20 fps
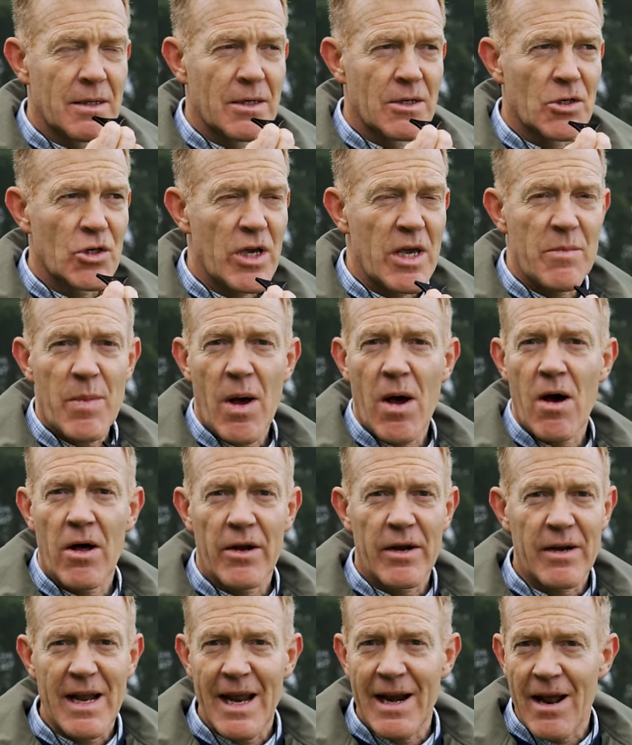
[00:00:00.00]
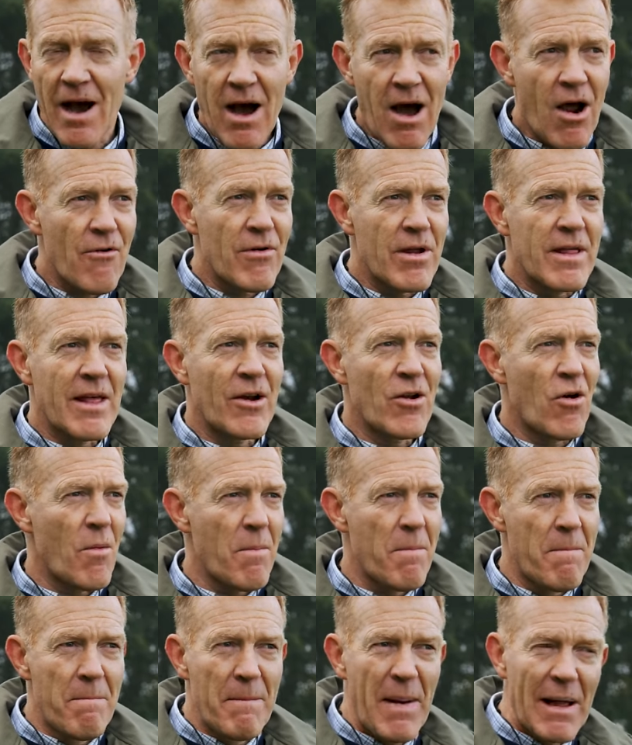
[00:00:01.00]
Sheep aren't in a hurry, they're not
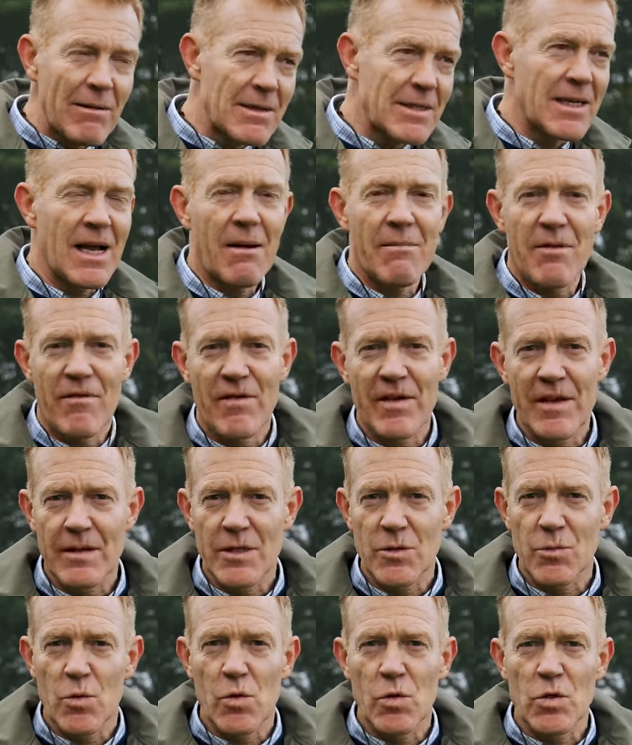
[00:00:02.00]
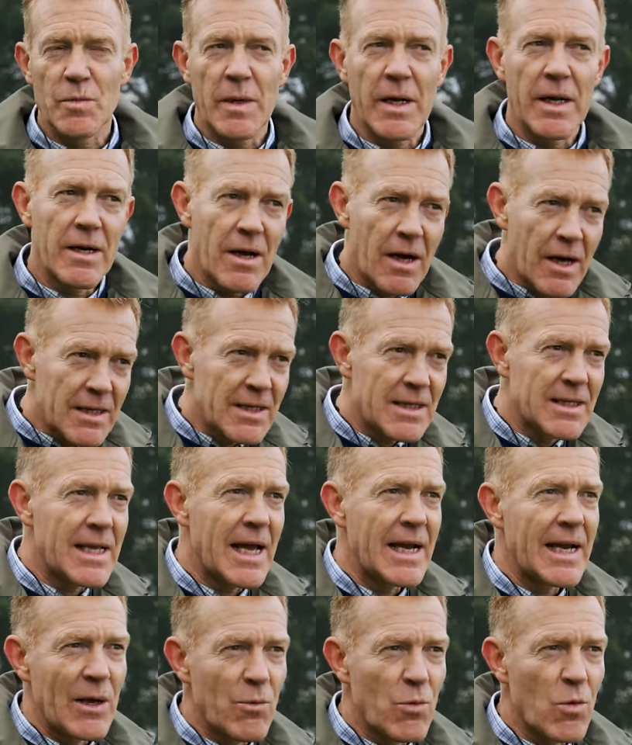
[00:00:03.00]
belting up the field towards me. A nice
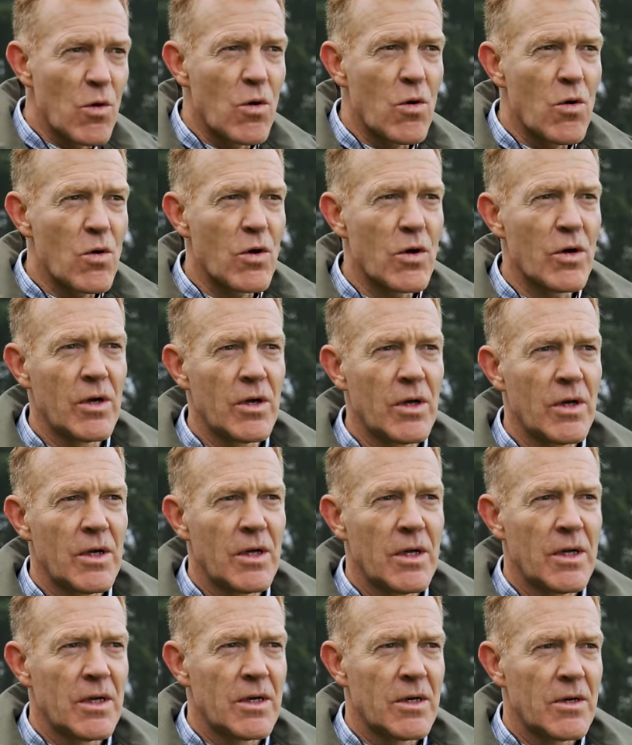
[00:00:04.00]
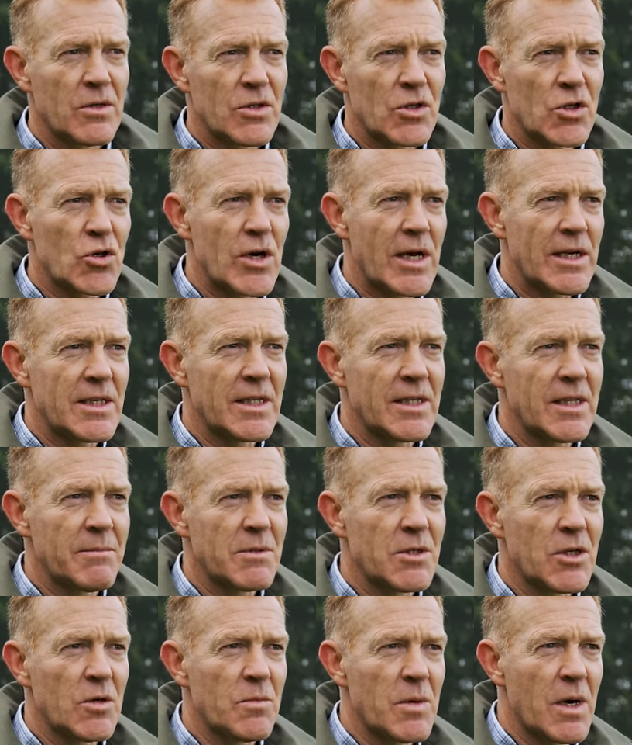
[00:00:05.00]
steady walk, not stressing them
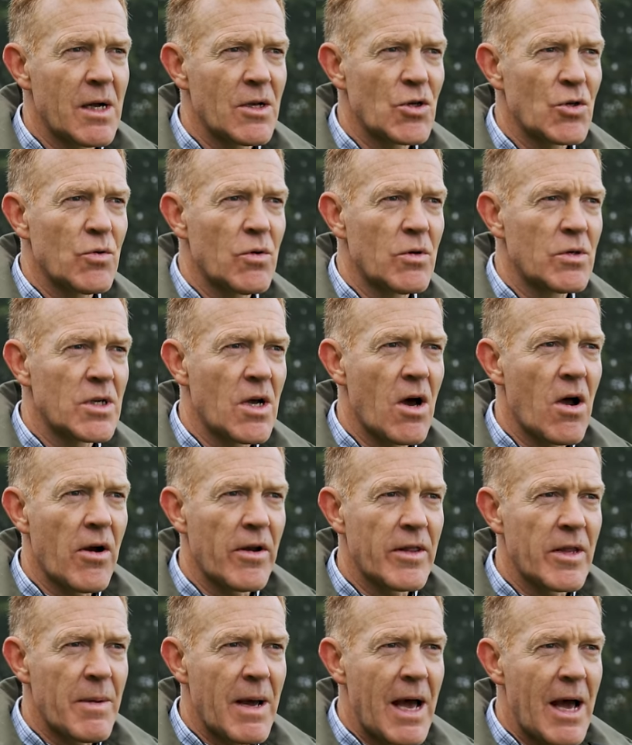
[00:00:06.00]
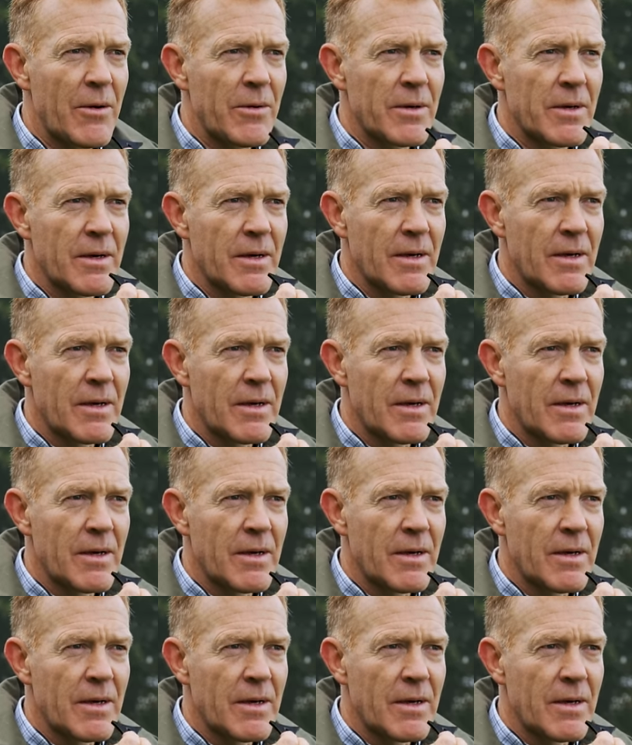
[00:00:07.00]
too much or tiring them out.